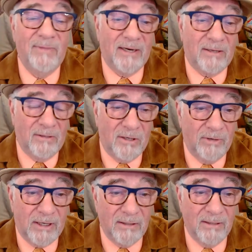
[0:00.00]
medical
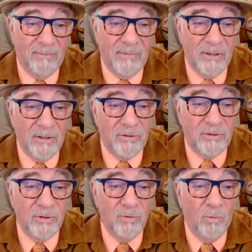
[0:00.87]
curriculum
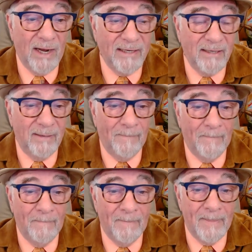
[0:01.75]
too white
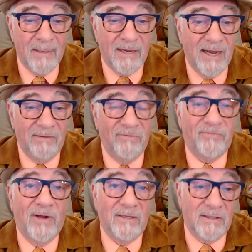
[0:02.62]
can't even
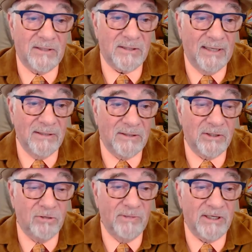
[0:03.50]
follow the sentence.
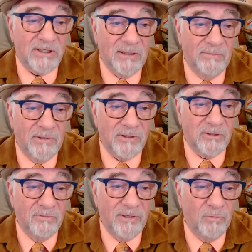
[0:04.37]
There's too many syllables
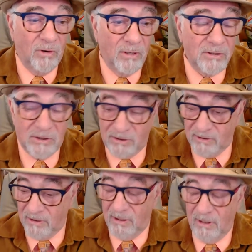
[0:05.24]
and too many words.
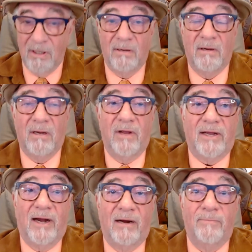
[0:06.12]
I have
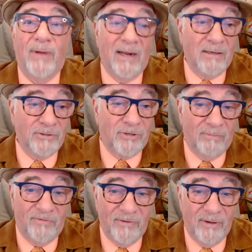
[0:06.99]
got out a bongo
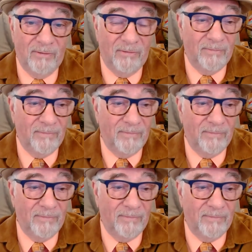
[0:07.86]
drum for you.